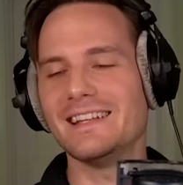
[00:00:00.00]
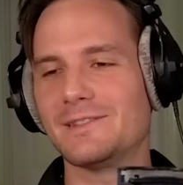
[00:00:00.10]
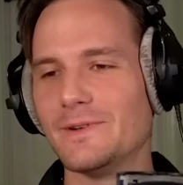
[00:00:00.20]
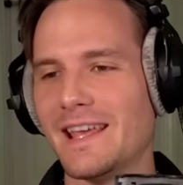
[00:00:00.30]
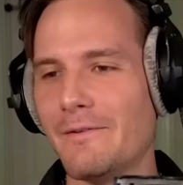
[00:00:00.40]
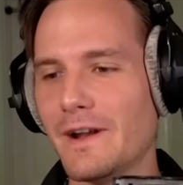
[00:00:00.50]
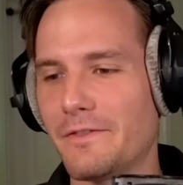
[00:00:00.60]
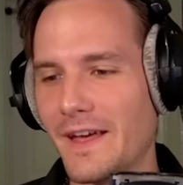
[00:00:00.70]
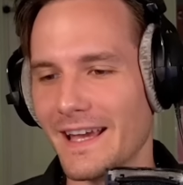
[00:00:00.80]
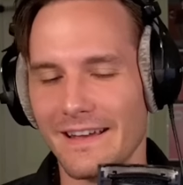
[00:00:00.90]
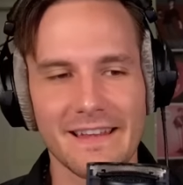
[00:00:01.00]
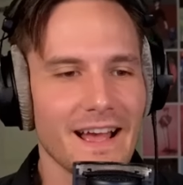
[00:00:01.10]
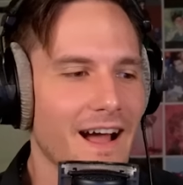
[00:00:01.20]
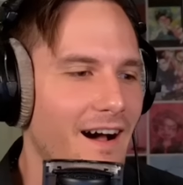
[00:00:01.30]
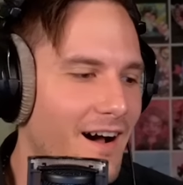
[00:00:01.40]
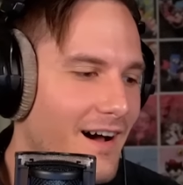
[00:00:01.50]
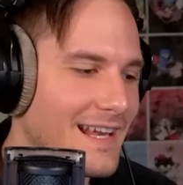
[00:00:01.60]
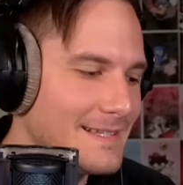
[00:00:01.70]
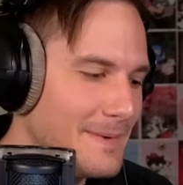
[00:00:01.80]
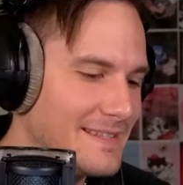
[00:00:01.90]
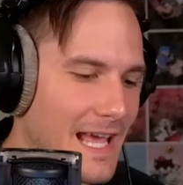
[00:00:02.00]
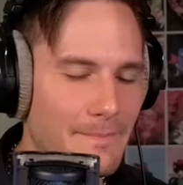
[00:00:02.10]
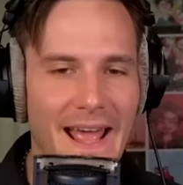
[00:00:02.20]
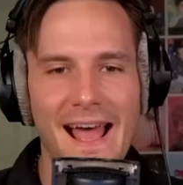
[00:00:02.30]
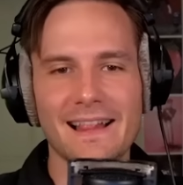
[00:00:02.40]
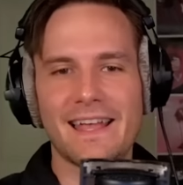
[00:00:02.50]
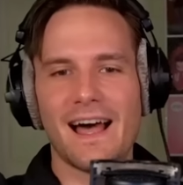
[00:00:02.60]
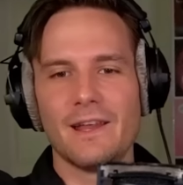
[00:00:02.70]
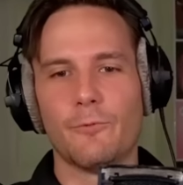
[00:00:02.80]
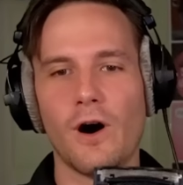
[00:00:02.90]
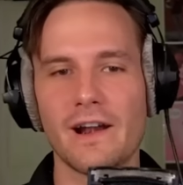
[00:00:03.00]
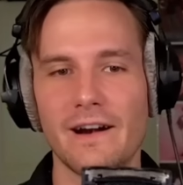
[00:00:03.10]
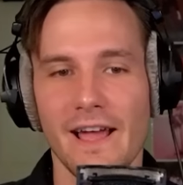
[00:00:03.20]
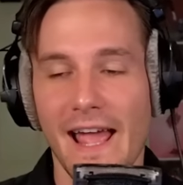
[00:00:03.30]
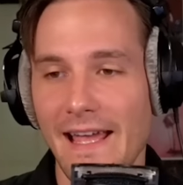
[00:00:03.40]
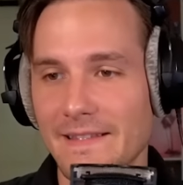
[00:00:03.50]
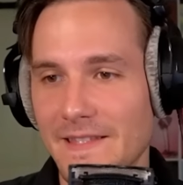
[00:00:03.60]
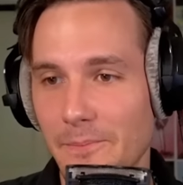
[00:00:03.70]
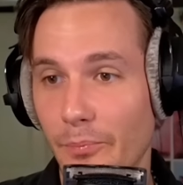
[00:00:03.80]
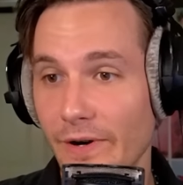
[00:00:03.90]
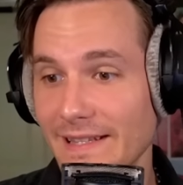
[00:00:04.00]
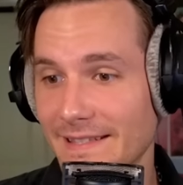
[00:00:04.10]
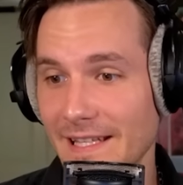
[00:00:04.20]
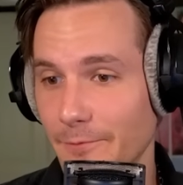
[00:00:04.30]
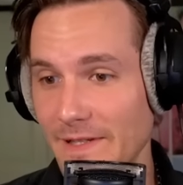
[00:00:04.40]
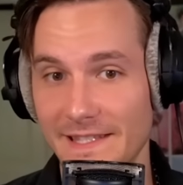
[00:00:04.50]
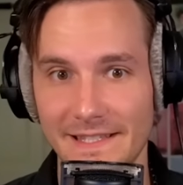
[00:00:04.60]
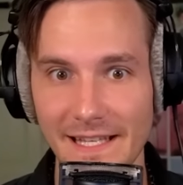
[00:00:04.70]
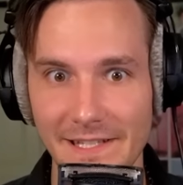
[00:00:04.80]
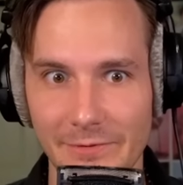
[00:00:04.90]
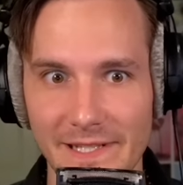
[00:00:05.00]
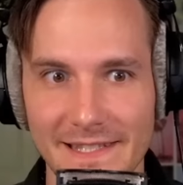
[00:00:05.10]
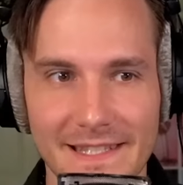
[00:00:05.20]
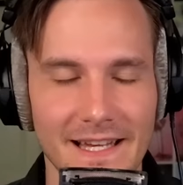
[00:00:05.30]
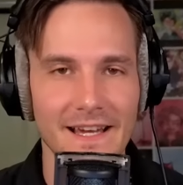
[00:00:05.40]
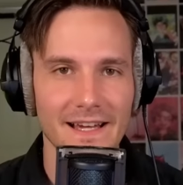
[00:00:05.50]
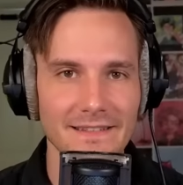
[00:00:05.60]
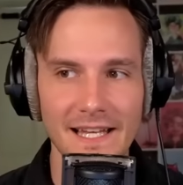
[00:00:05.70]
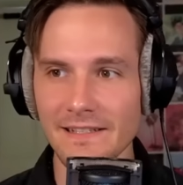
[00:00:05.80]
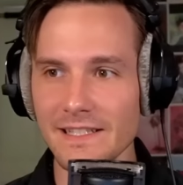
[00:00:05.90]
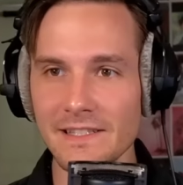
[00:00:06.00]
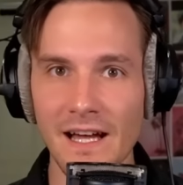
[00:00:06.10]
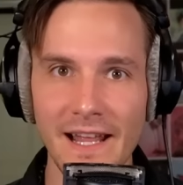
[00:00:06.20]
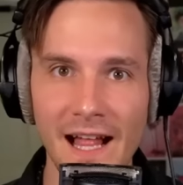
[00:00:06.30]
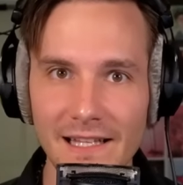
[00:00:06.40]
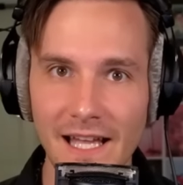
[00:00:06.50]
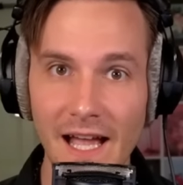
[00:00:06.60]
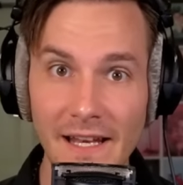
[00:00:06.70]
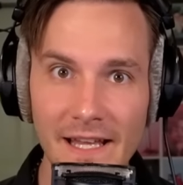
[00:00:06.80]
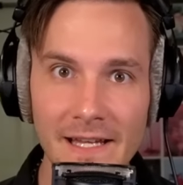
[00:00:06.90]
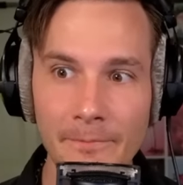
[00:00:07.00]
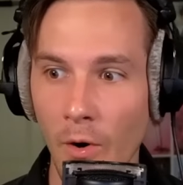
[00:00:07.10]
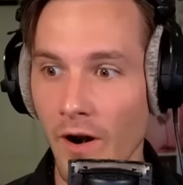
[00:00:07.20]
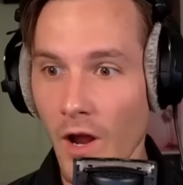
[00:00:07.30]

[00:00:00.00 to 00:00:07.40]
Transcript: It's with everything. It's like, let me take my alkaline water and spritz it with citrus. That is not alkaline anymore.